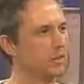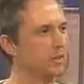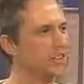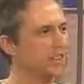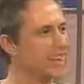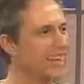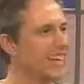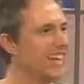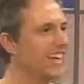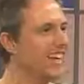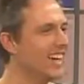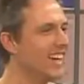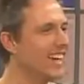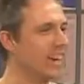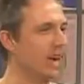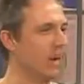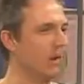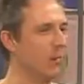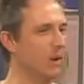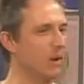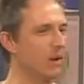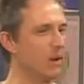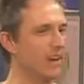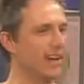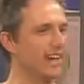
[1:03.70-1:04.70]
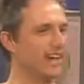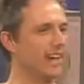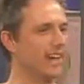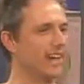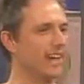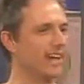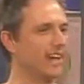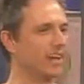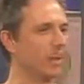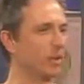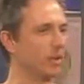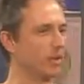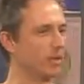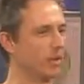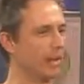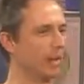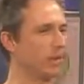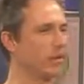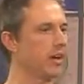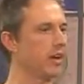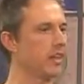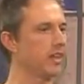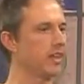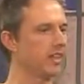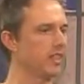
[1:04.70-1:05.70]
say, about a
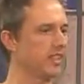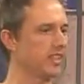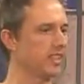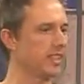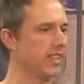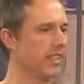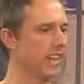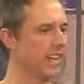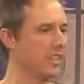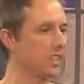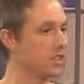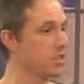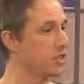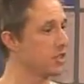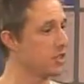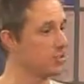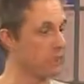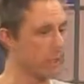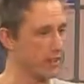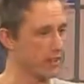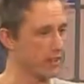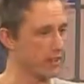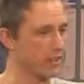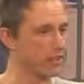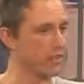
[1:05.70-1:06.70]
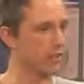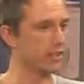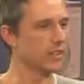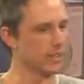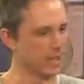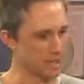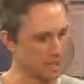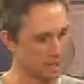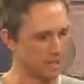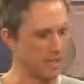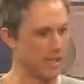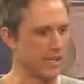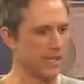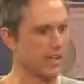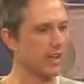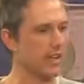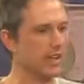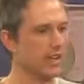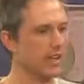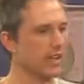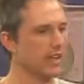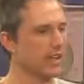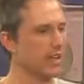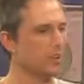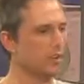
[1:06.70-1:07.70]
playwright slash director, that's me,
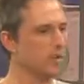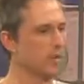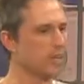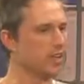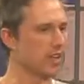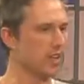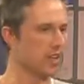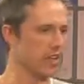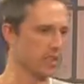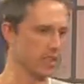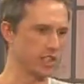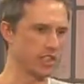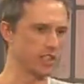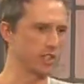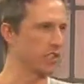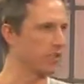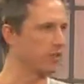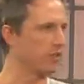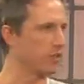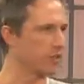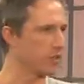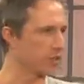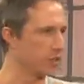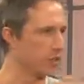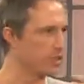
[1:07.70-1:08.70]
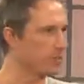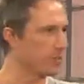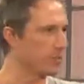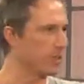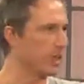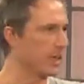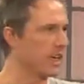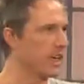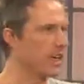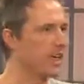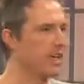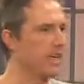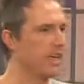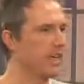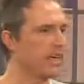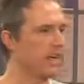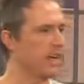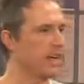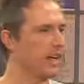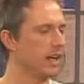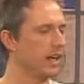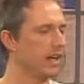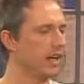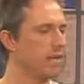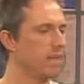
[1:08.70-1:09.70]
who's auditioning for his play,
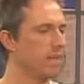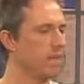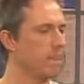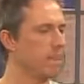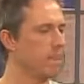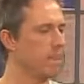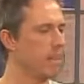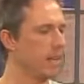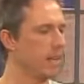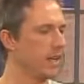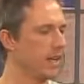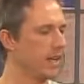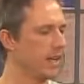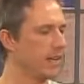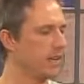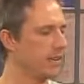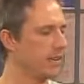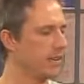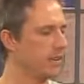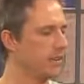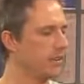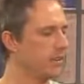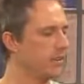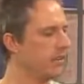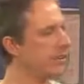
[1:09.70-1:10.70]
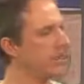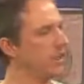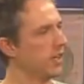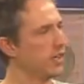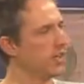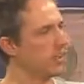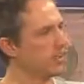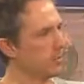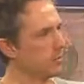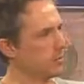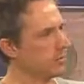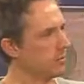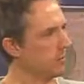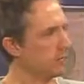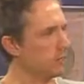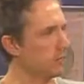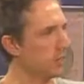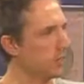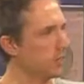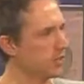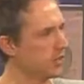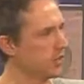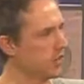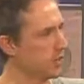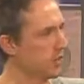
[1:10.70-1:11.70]
and
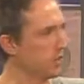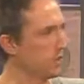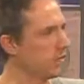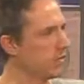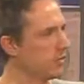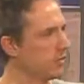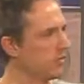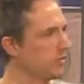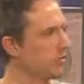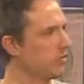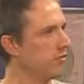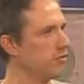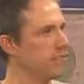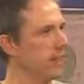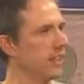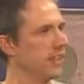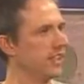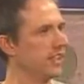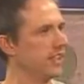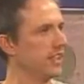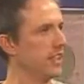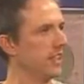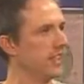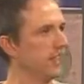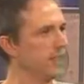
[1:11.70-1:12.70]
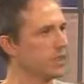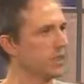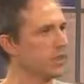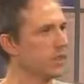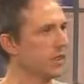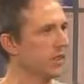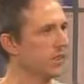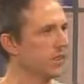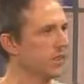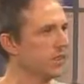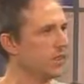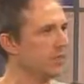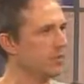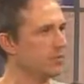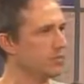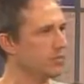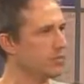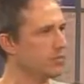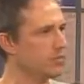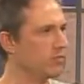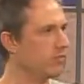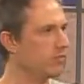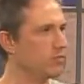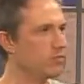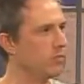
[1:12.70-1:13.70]
this girl, Vonda, crazy,
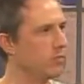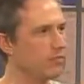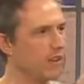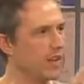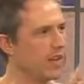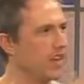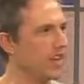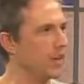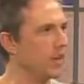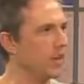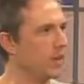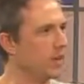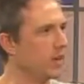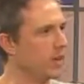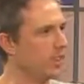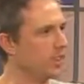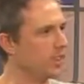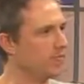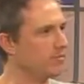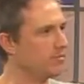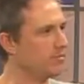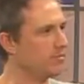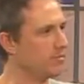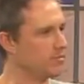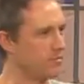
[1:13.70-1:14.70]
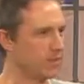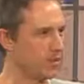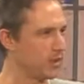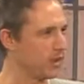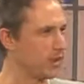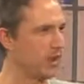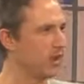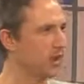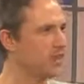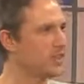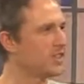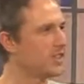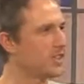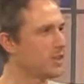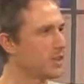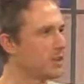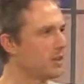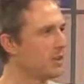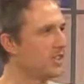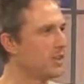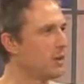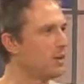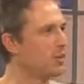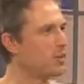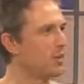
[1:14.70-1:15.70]
weird girl,
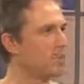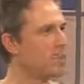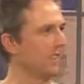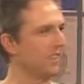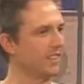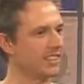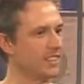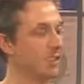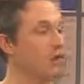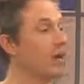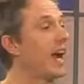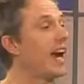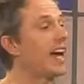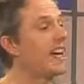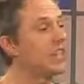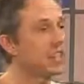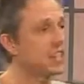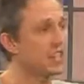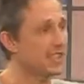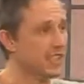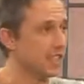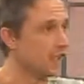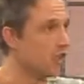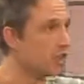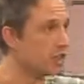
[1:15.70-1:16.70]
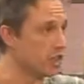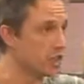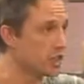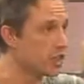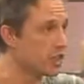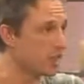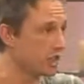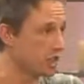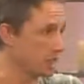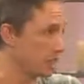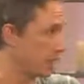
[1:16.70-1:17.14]
shows up to crashes the auditions,